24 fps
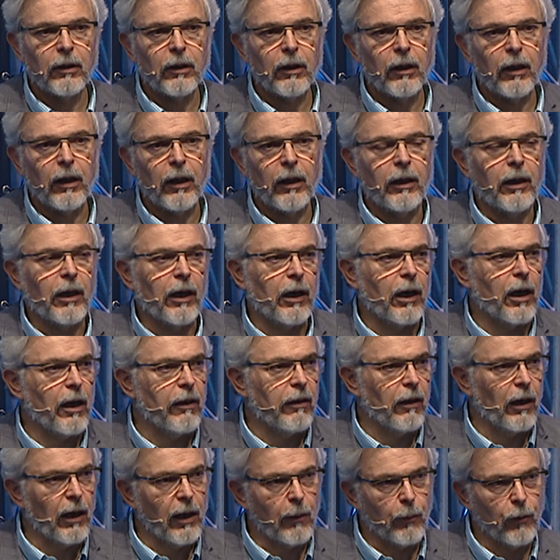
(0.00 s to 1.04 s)
in another
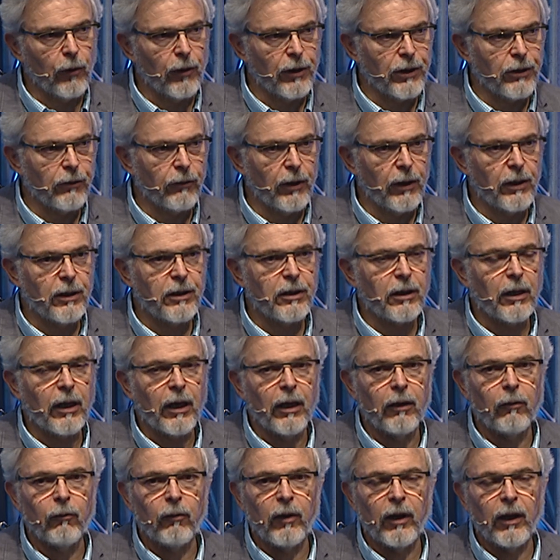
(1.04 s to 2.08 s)
laboratories,
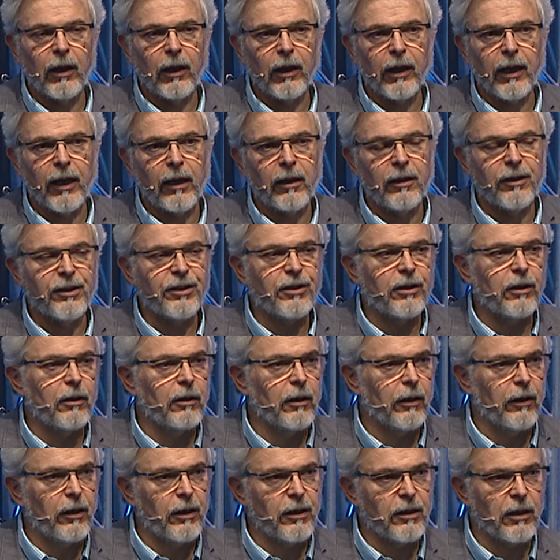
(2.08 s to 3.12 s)
and we can share
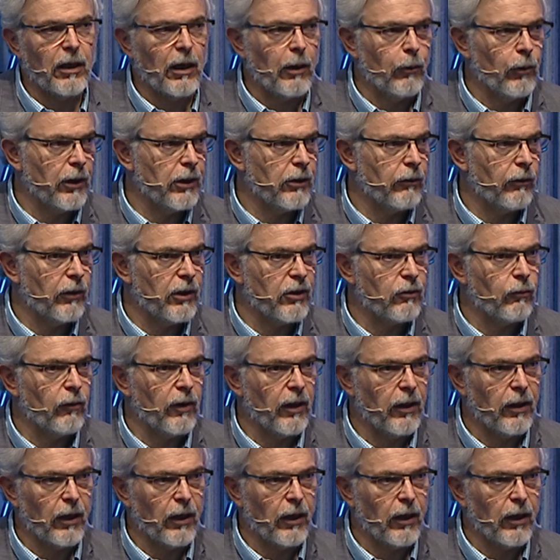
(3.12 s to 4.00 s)
these laboratories with